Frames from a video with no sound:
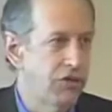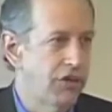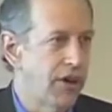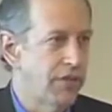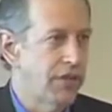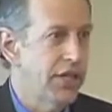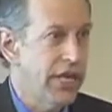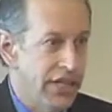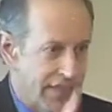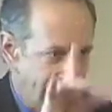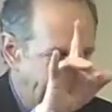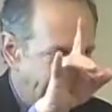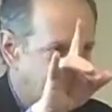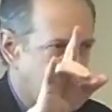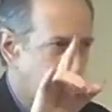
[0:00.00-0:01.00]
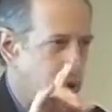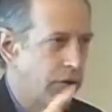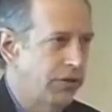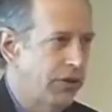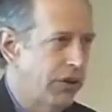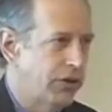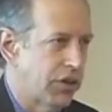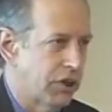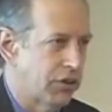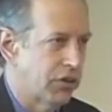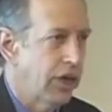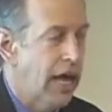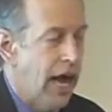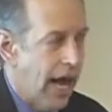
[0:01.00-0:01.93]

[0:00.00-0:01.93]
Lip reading: of 17. That's real physics.